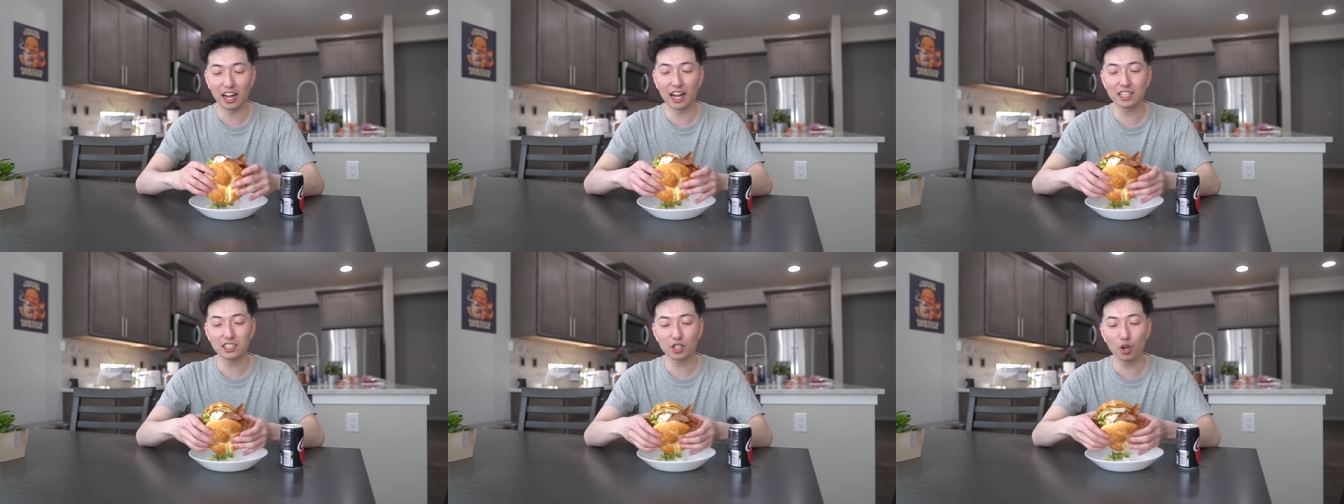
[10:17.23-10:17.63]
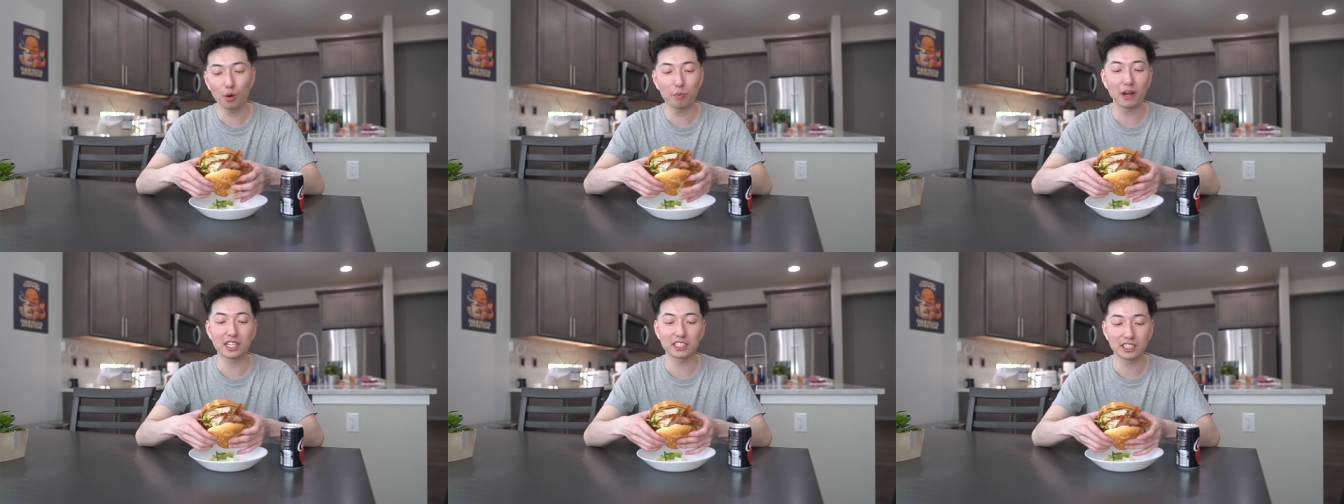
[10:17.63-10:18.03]
I just
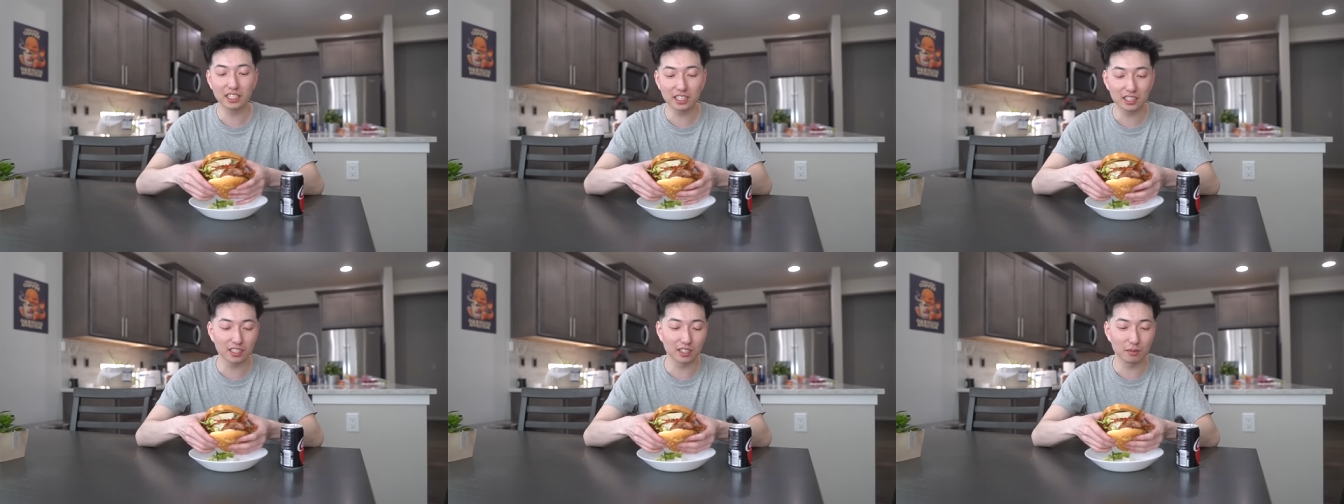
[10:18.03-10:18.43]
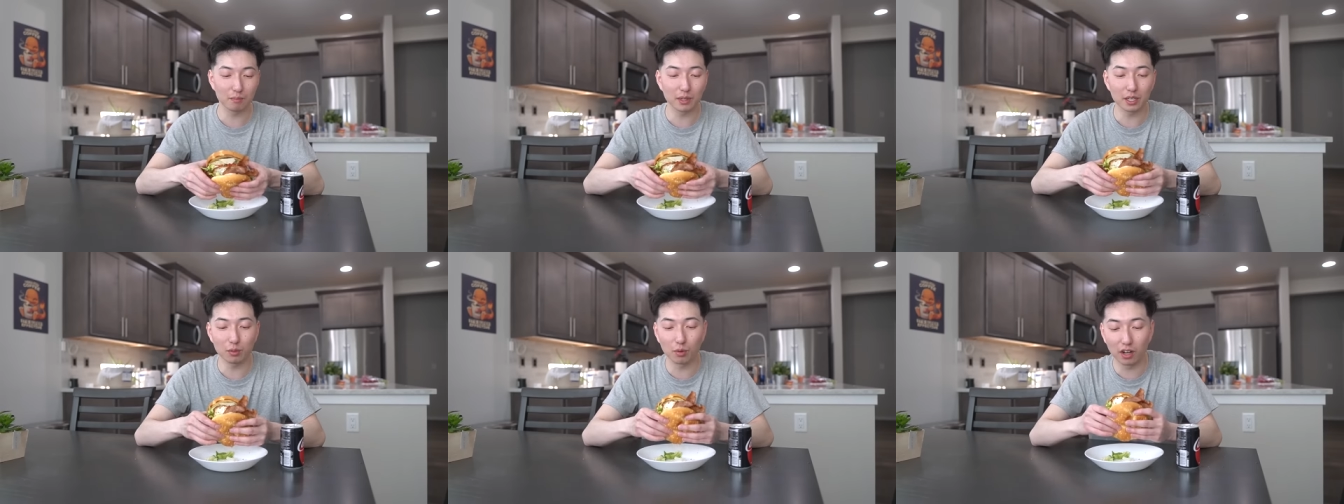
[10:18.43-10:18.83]
hope I season the
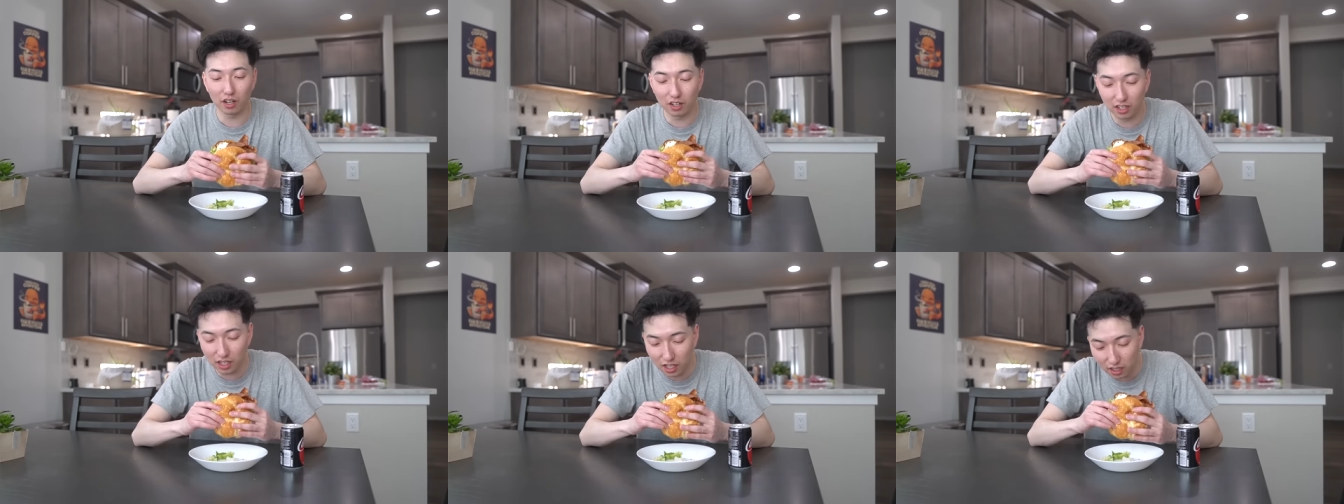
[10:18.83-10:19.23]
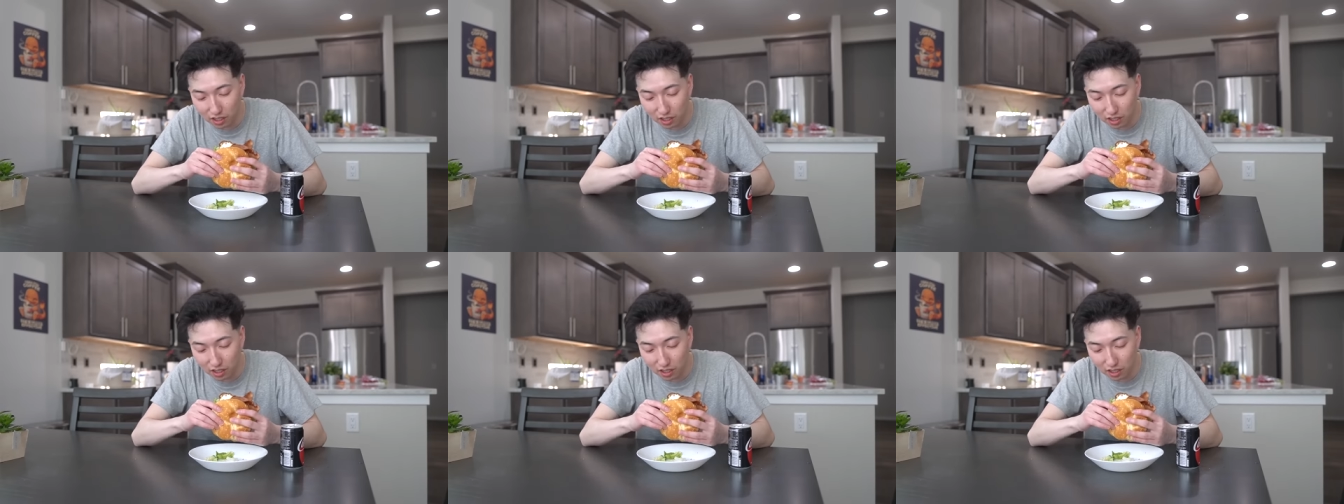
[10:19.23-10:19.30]
meat well.